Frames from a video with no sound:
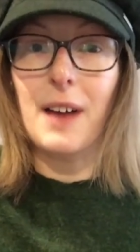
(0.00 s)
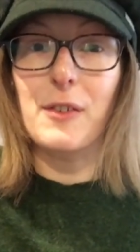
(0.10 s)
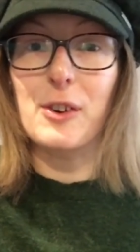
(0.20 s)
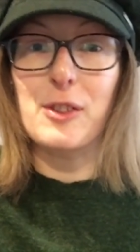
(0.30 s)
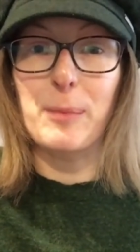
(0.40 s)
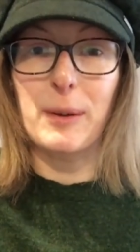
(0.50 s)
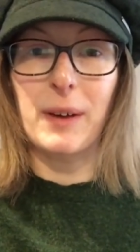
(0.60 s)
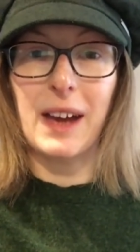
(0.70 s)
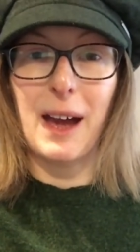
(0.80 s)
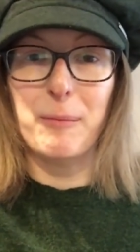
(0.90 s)
A forgot to bring
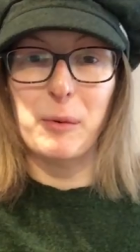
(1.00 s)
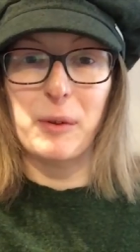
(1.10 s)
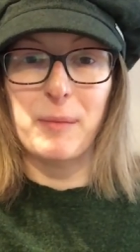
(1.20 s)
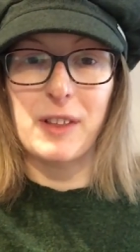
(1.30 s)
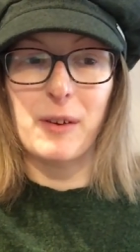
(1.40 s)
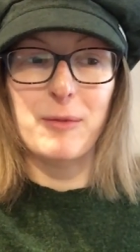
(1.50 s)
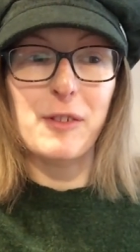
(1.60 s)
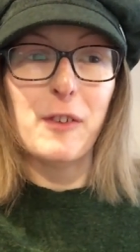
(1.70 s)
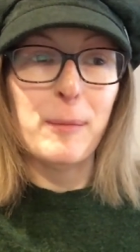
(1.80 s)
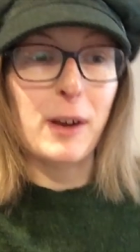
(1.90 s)
my camera with me, so I'm
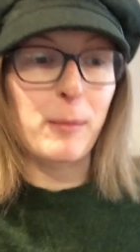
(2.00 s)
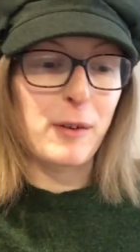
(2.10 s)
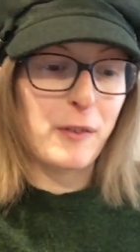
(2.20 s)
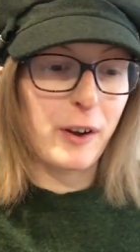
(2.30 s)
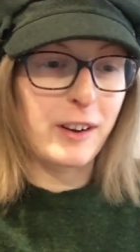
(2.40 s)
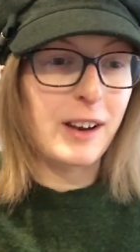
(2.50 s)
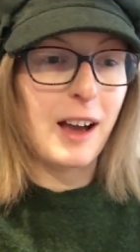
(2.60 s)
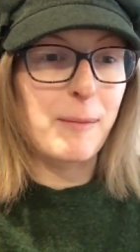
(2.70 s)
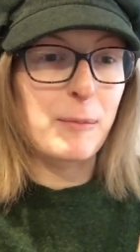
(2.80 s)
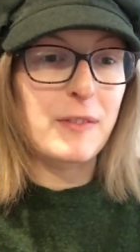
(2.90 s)
just filming on my phone.
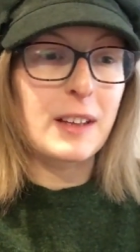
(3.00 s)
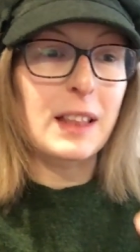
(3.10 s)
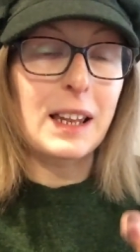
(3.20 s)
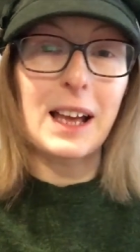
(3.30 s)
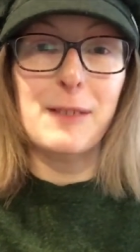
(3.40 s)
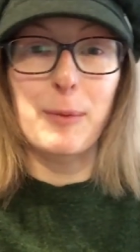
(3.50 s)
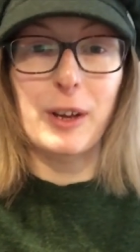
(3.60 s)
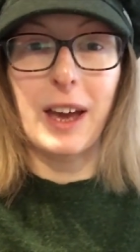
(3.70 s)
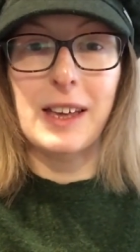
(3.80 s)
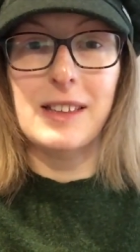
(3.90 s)
I'm moving the last
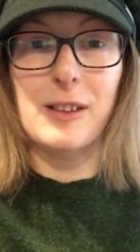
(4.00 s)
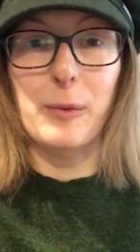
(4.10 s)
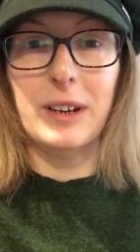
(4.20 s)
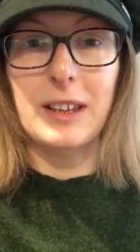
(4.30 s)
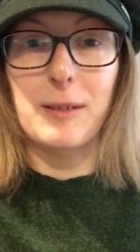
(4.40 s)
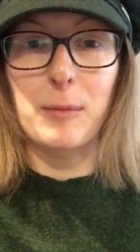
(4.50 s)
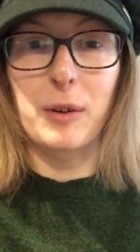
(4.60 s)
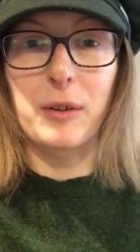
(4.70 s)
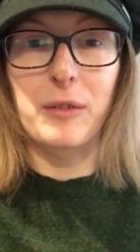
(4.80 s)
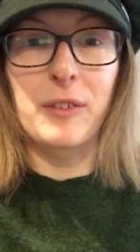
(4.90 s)
bookcase that we need to
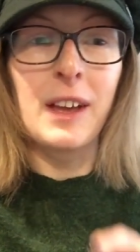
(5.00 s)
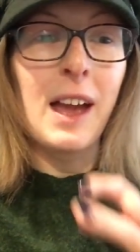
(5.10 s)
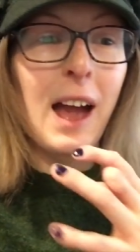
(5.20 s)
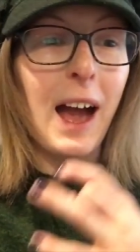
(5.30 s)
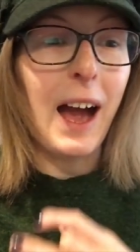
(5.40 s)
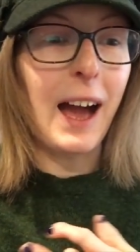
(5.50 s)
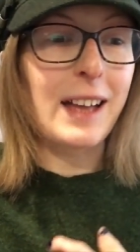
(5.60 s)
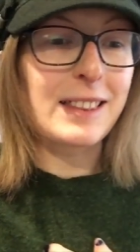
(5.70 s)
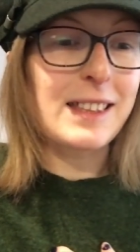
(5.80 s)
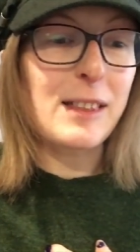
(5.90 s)
move.
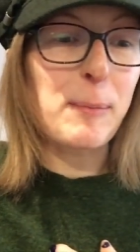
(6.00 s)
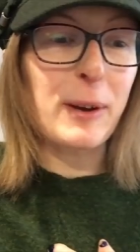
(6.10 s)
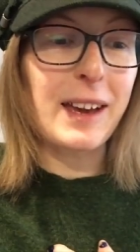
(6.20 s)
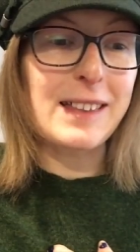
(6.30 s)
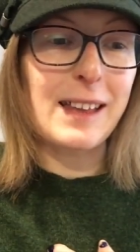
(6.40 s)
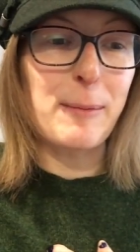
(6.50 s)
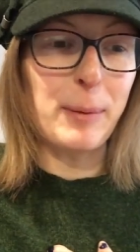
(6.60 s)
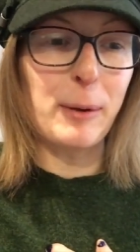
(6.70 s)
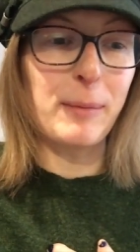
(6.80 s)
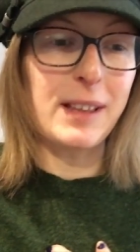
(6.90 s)
And this is a bookcase that I
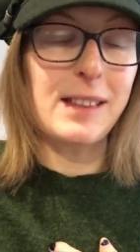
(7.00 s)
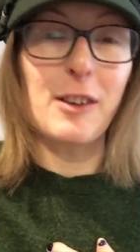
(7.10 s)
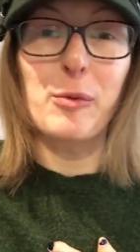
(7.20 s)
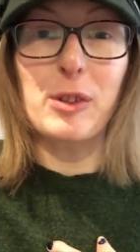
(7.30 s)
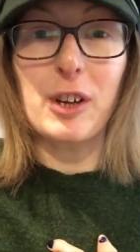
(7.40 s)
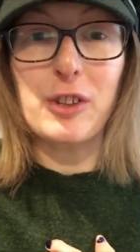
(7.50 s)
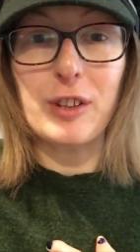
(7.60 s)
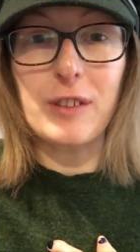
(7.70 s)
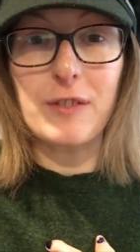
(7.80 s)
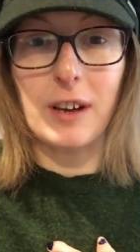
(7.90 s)
built myself, which I
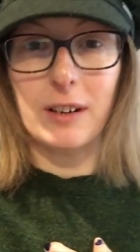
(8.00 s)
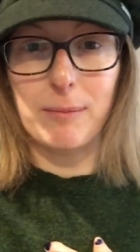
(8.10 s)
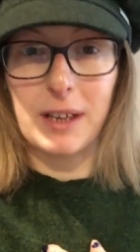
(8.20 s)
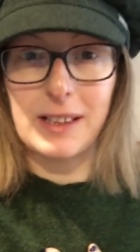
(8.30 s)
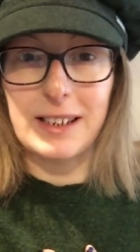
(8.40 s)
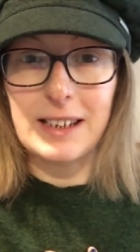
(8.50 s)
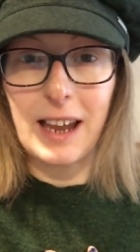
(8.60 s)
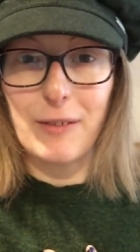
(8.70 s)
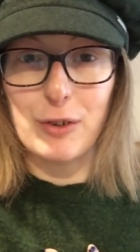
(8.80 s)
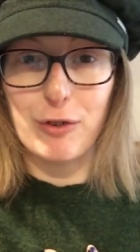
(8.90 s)
shouldn't have done because I didn't
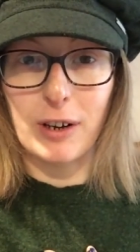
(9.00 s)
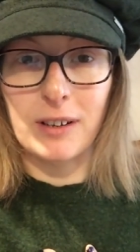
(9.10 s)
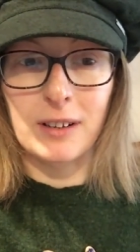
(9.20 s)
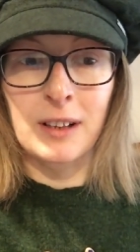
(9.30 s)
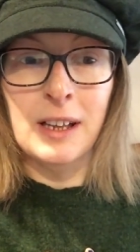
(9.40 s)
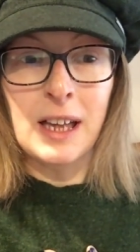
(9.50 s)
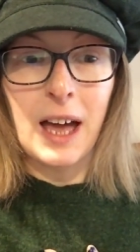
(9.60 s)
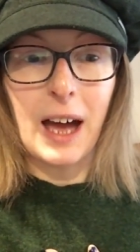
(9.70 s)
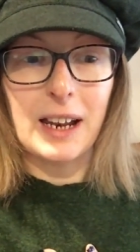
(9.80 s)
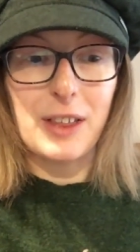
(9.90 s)
have a drill
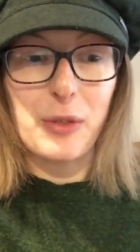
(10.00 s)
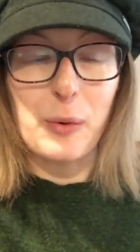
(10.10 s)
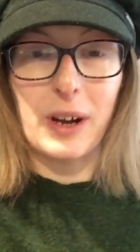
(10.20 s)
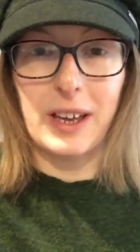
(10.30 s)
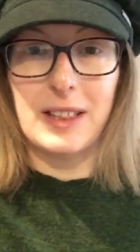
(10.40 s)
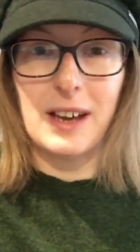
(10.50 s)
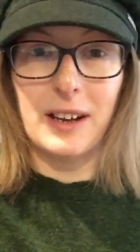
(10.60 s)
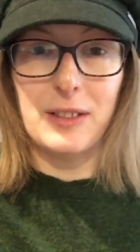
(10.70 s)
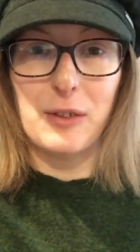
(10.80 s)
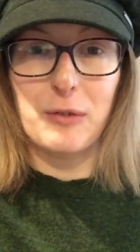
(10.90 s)
and I thought I could
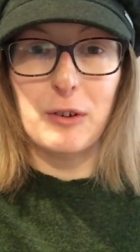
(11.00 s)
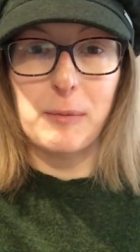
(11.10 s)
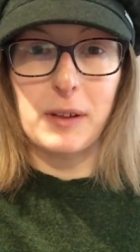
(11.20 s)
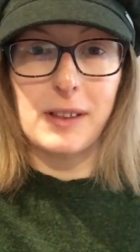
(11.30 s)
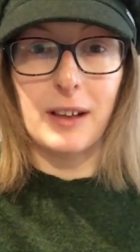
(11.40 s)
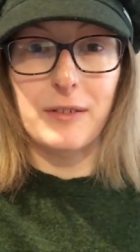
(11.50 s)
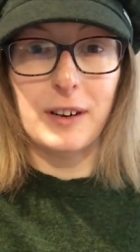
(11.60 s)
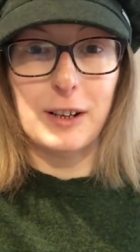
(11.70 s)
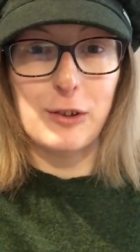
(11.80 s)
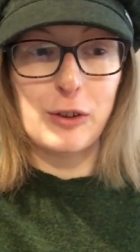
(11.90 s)
tighten the screws myself
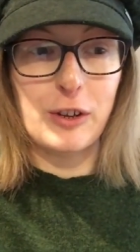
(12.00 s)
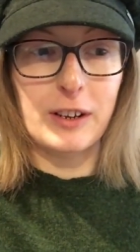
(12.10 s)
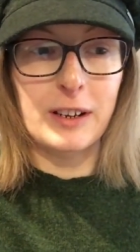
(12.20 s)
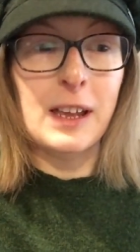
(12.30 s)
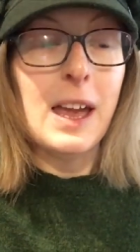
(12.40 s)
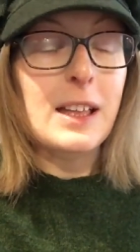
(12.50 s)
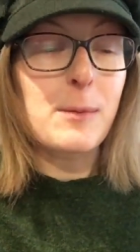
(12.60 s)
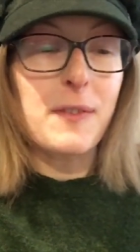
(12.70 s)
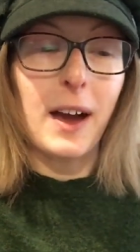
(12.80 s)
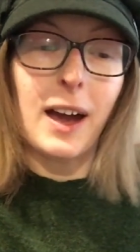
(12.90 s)
and I just couldn't.
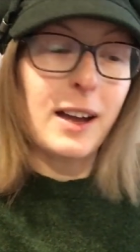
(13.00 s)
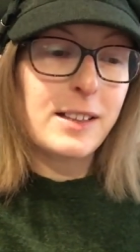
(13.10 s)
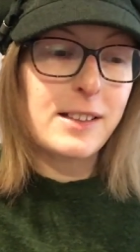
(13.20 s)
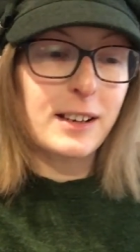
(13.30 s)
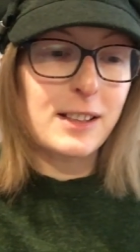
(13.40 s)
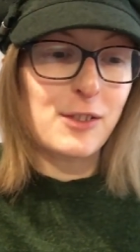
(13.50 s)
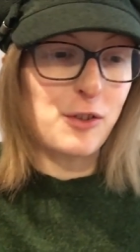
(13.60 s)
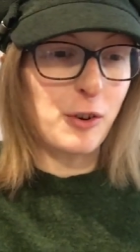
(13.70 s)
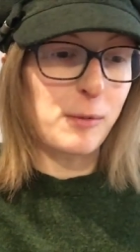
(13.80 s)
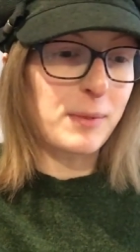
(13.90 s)
To be fair, it's done its
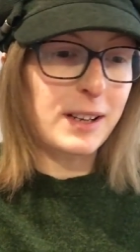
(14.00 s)
job.